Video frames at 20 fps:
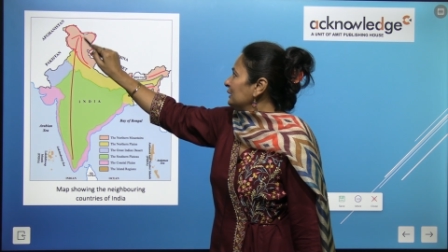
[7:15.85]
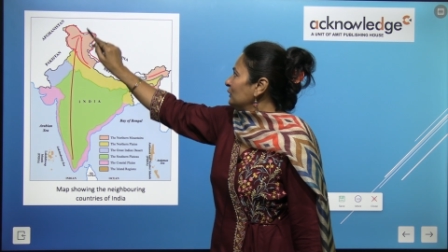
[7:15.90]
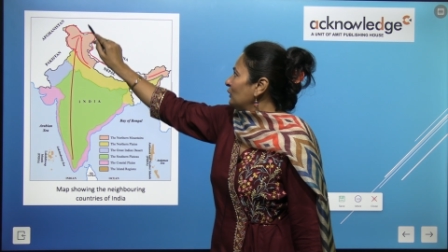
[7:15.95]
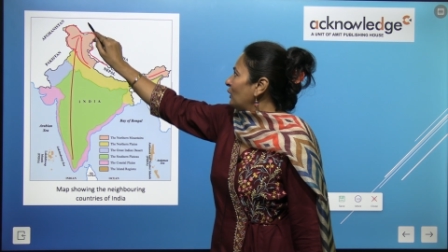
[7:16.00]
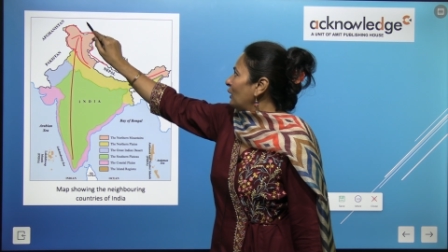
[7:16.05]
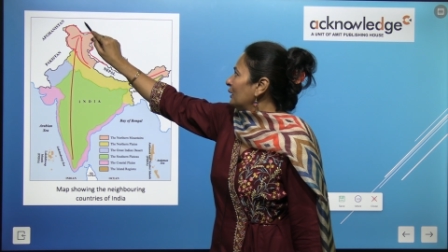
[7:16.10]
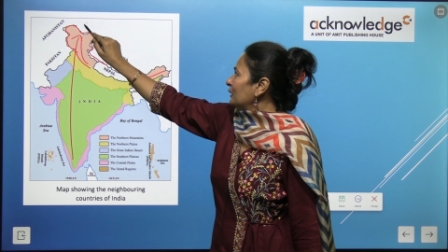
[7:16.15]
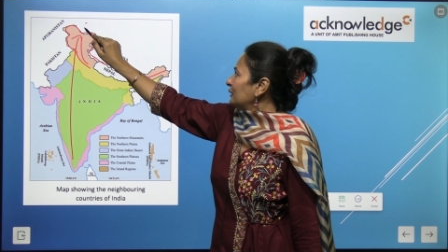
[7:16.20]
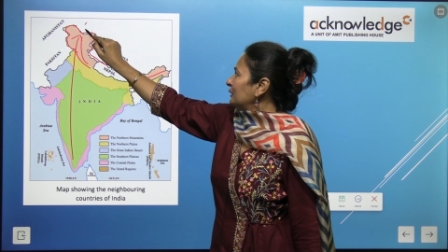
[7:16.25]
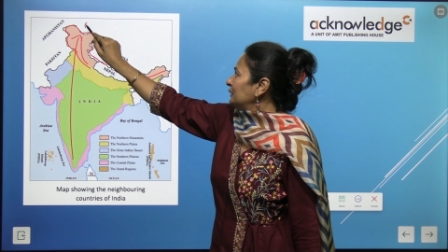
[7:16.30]

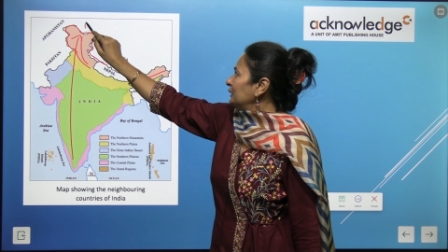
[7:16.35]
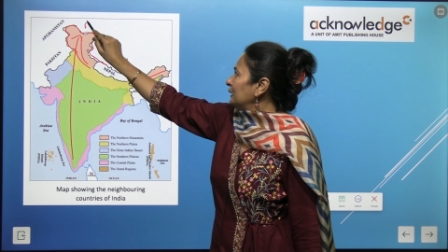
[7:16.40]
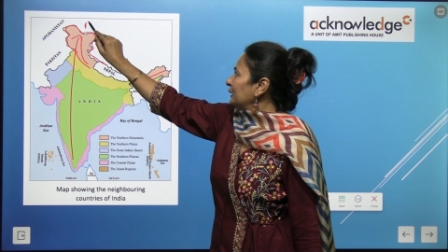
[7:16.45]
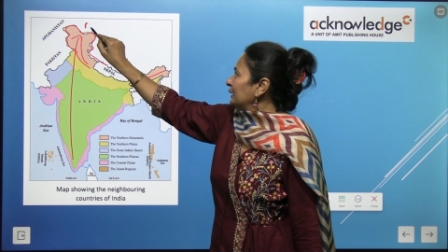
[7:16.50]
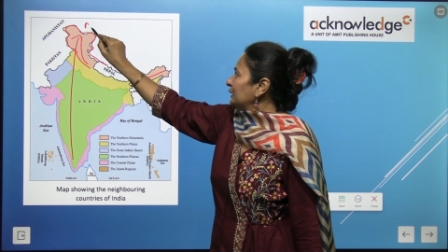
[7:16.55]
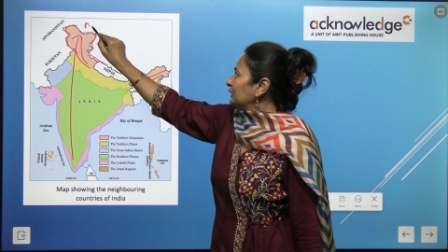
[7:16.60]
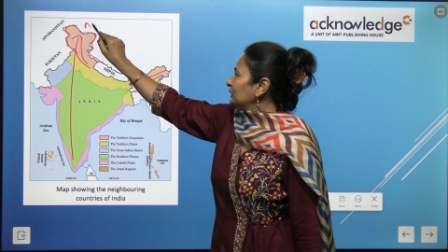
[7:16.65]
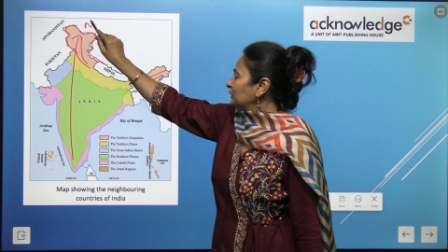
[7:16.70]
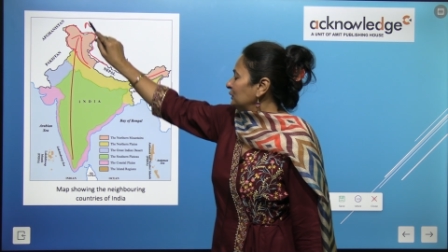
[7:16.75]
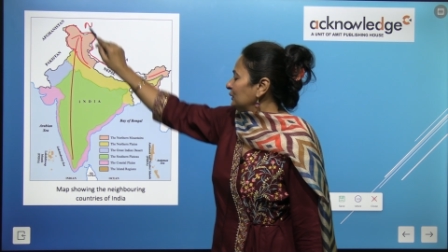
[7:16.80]
north
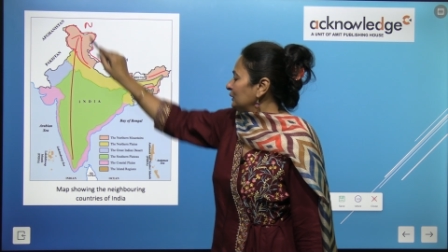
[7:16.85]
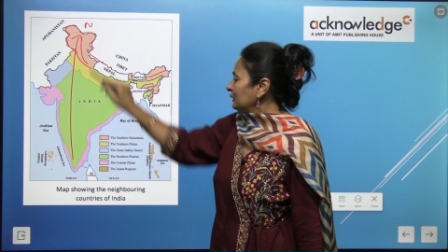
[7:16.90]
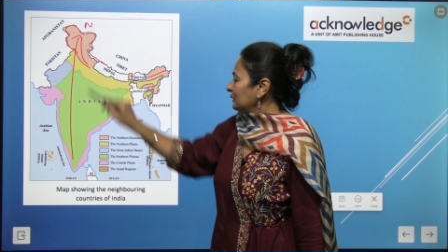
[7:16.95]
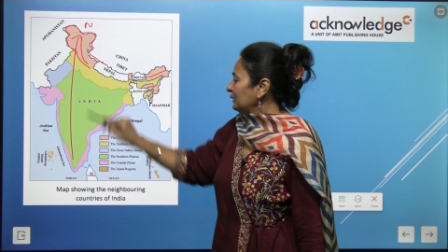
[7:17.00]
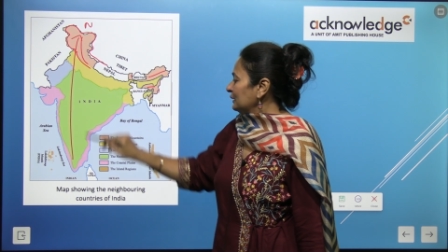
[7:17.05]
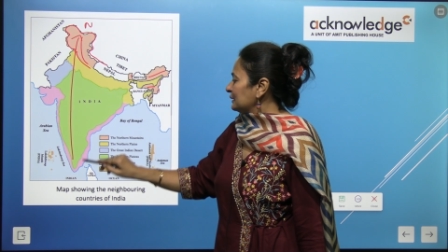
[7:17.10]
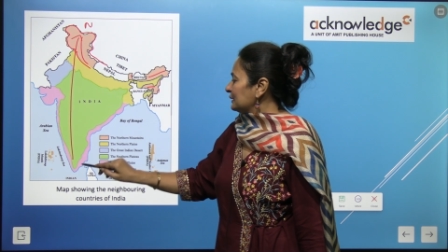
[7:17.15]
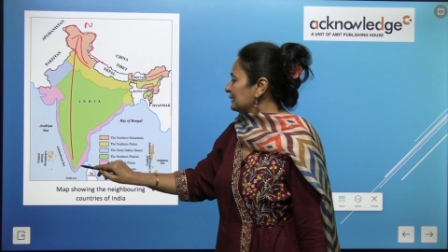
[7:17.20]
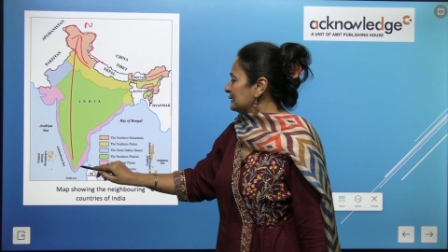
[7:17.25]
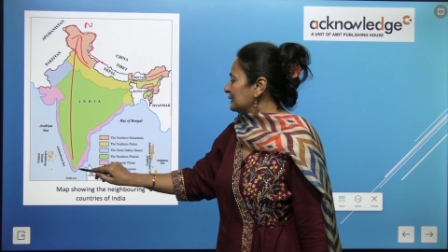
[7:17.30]
direction.
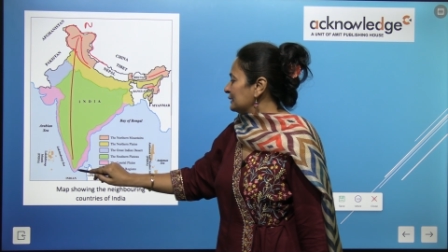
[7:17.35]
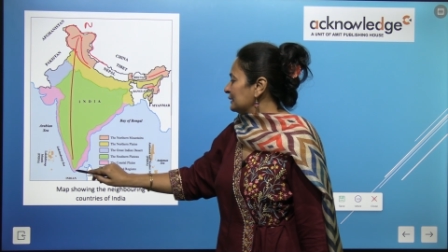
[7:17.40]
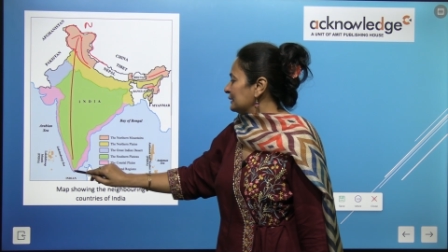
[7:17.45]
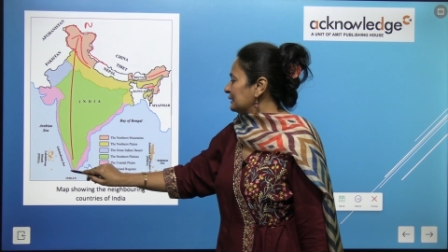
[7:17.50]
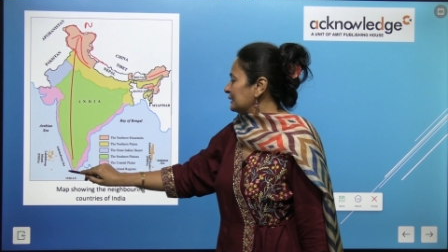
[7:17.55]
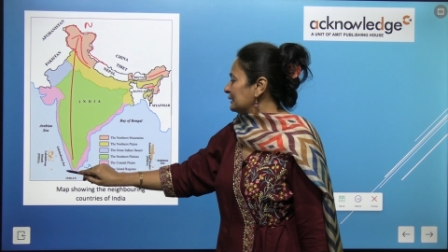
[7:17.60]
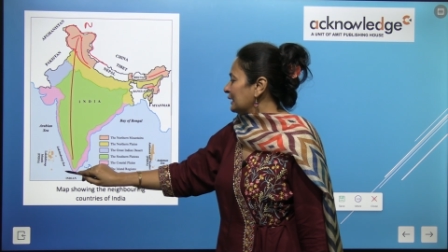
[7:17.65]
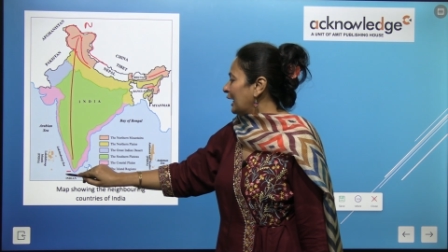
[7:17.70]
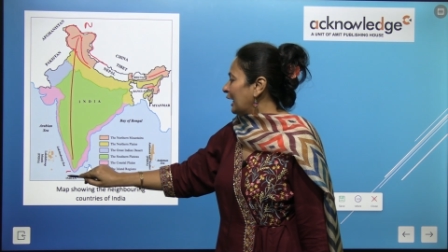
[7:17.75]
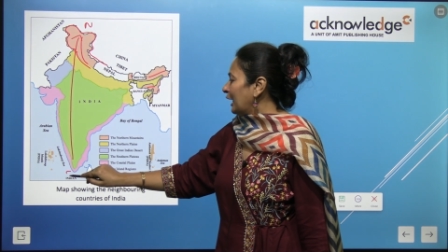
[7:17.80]
This is the
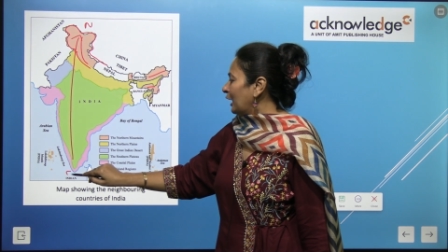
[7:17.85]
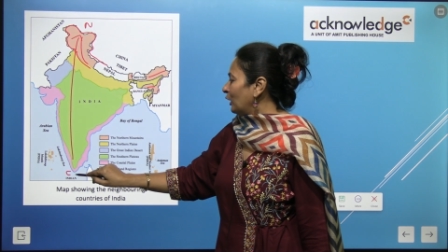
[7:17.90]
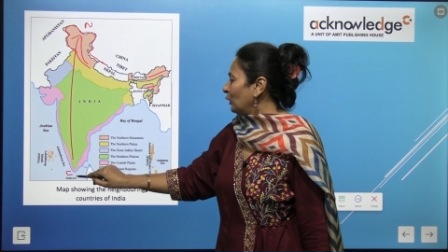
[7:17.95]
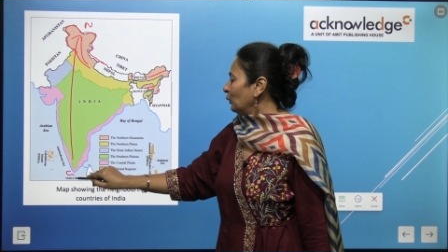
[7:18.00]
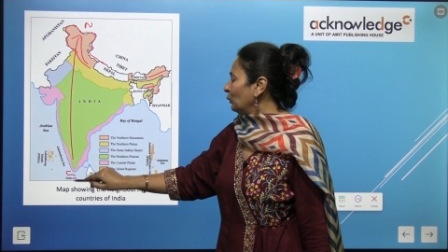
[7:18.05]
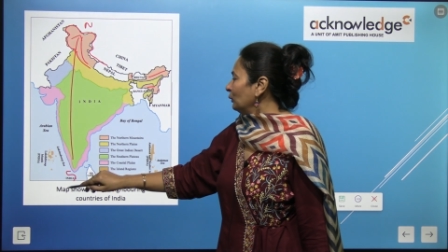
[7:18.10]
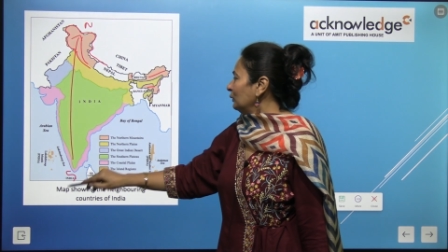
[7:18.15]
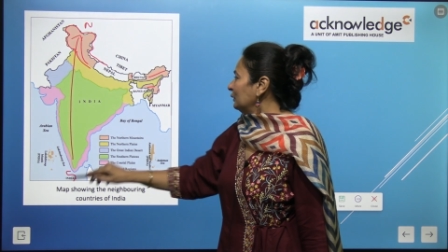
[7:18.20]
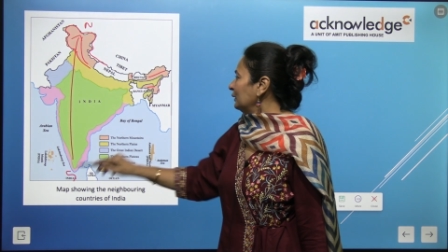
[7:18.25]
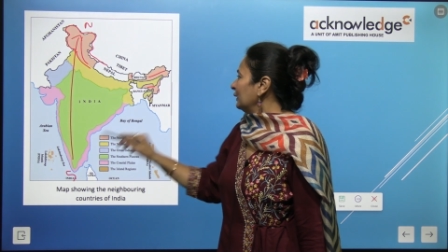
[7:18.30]

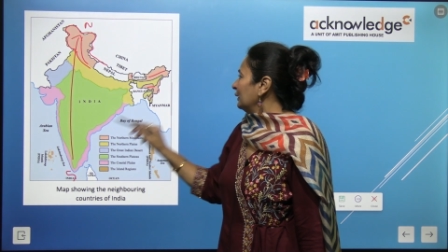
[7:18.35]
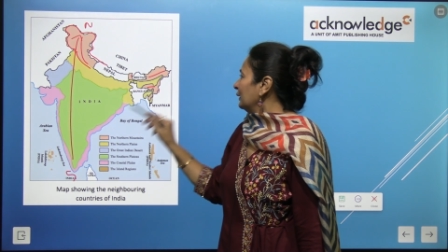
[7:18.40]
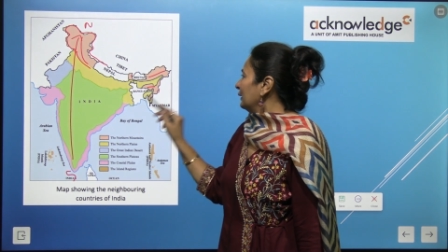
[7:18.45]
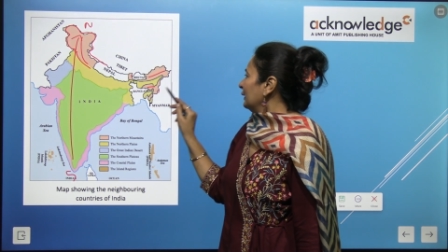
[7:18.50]
south.